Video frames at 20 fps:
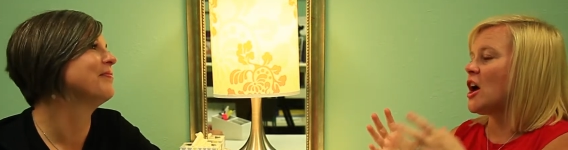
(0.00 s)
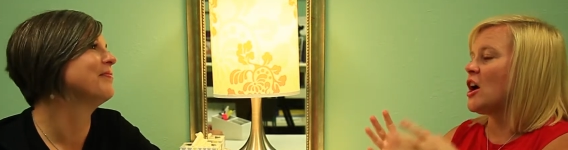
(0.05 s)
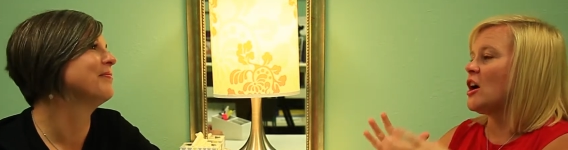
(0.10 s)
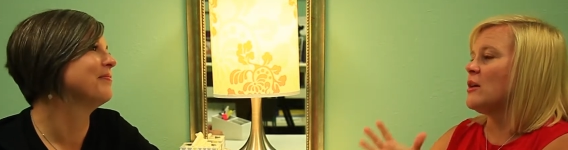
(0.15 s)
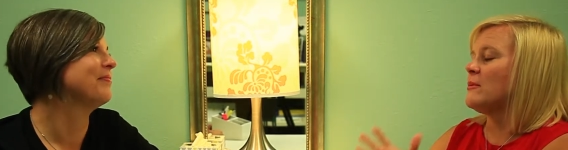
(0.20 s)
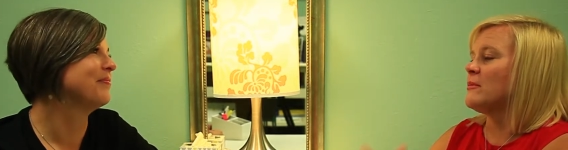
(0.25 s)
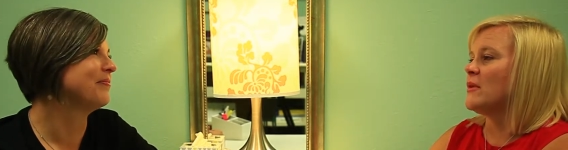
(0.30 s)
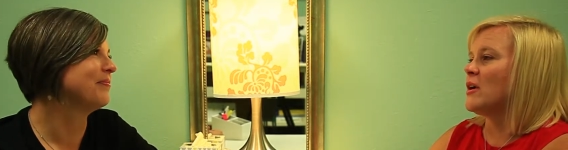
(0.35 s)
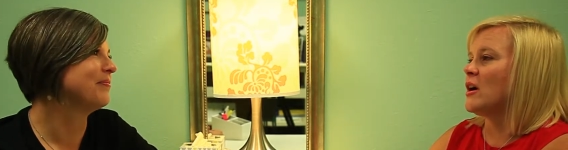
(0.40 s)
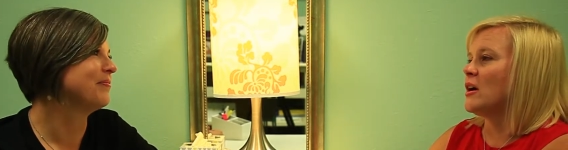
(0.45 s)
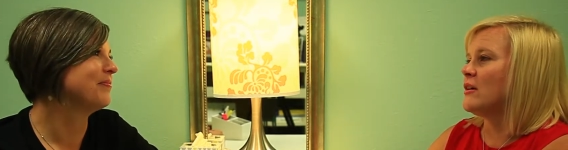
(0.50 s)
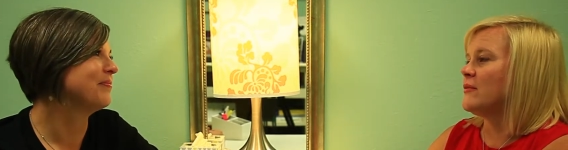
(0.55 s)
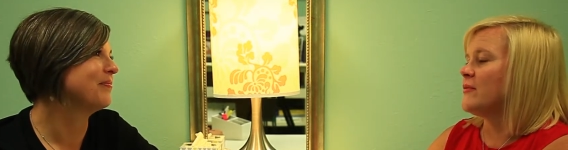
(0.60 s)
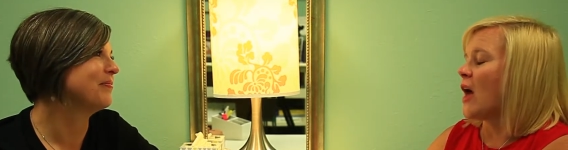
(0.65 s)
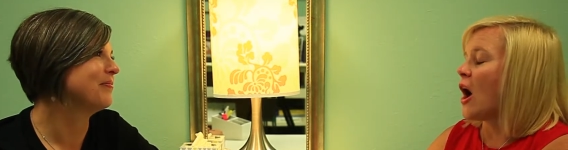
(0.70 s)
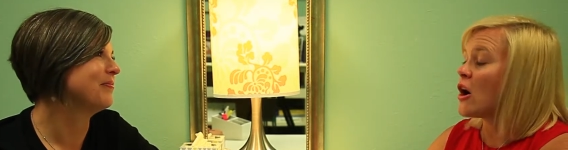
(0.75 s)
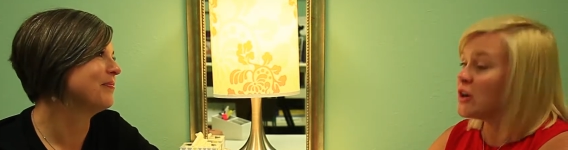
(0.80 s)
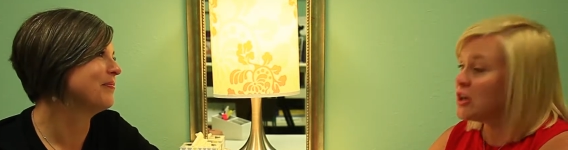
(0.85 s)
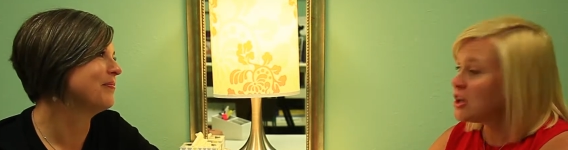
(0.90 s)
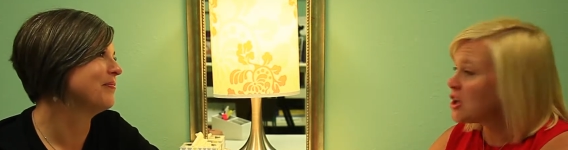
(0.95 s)
Speaker 1: Um,
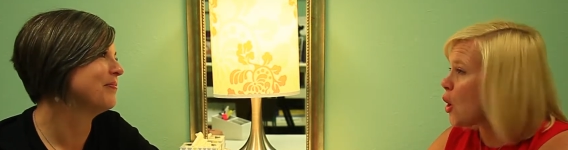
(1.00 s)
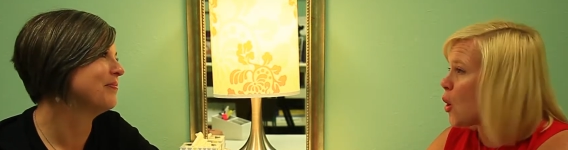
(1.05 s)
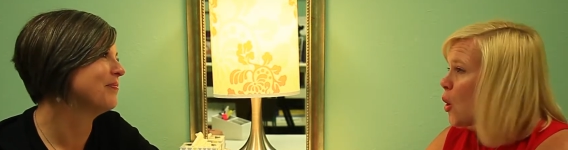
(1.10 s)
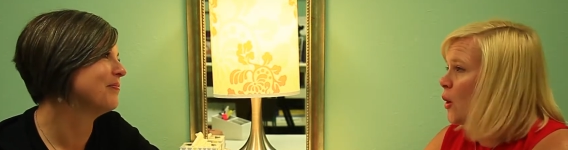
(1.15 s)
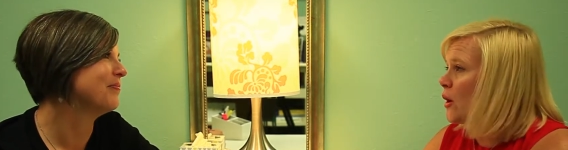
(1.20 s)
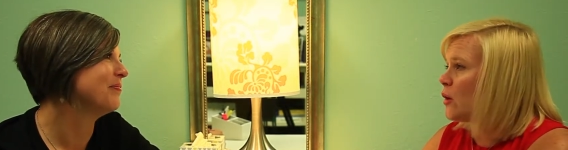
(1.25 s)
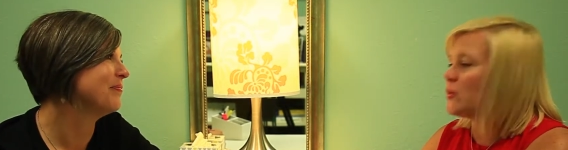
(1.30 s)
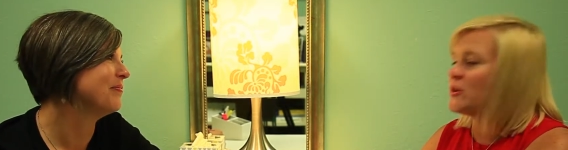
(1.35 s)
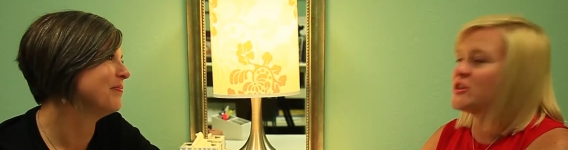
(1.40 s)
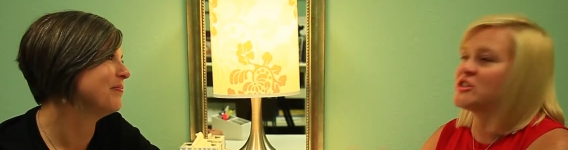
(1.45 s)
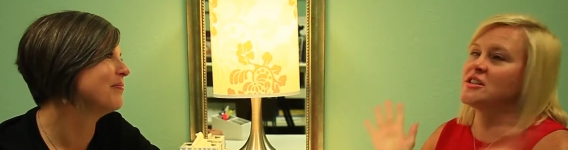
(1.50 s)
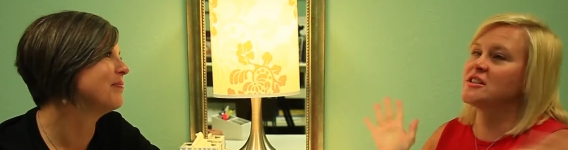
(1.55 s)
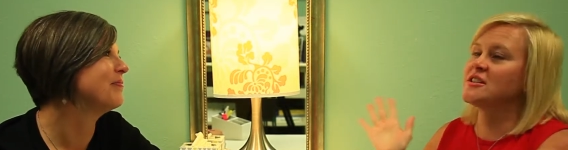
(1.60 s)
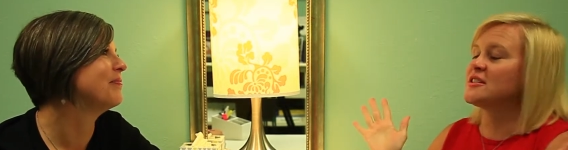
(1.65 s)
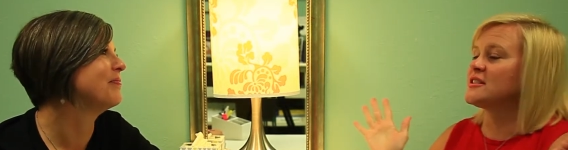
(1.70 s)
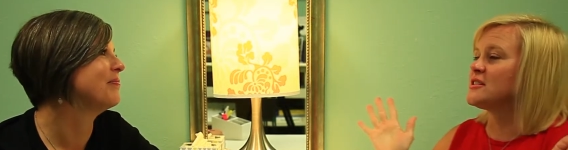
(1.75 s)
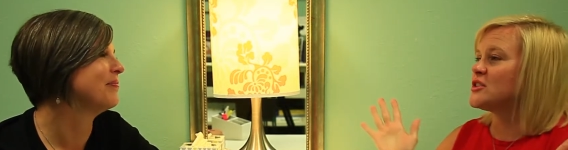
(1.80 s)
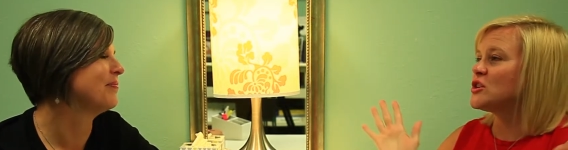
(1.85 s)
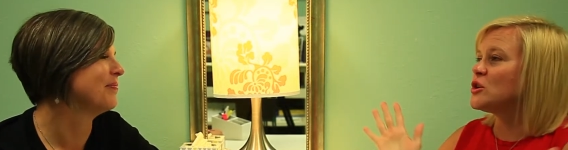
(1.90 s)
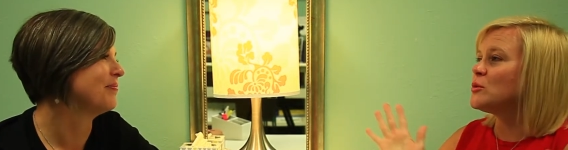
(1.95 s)
arnica oil, which is
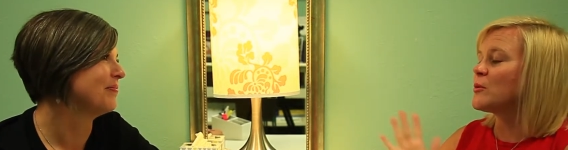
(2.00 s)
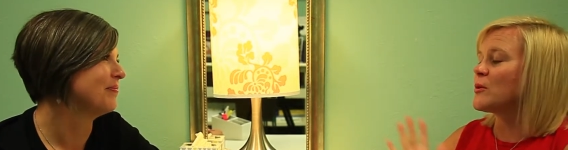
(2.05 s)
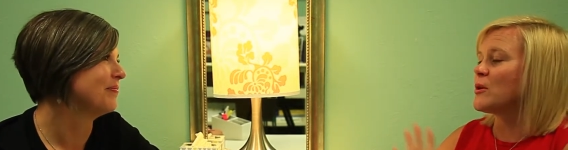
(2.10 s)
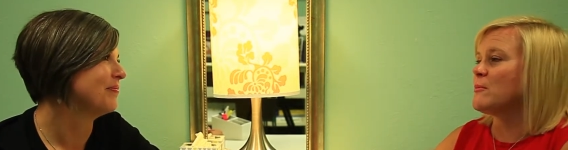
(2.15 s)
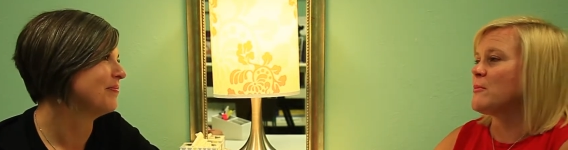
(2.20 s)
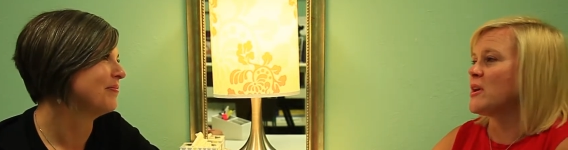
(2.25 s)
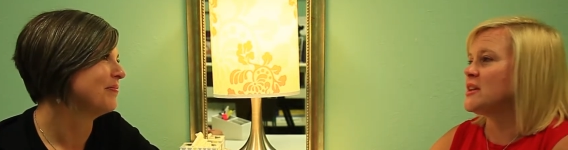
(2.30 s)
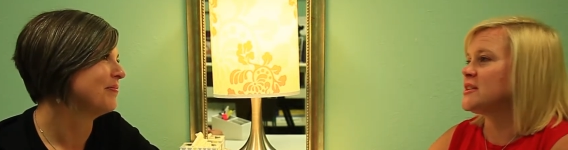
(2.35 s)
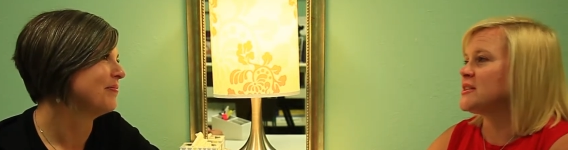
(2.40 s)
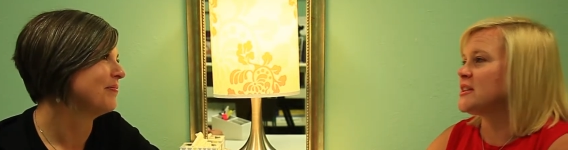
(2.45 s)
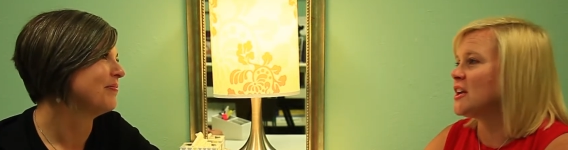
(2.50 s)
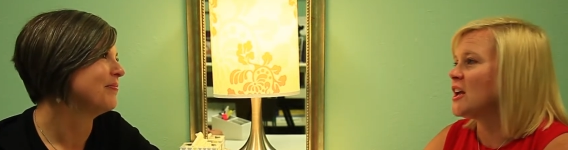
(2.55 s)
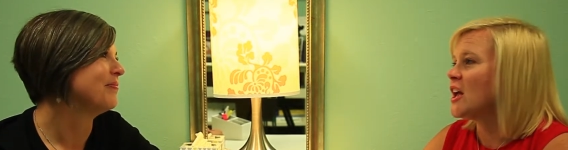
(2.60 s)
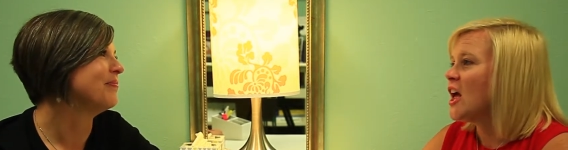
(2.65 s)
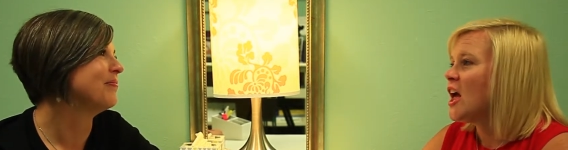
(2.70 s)
super amazing.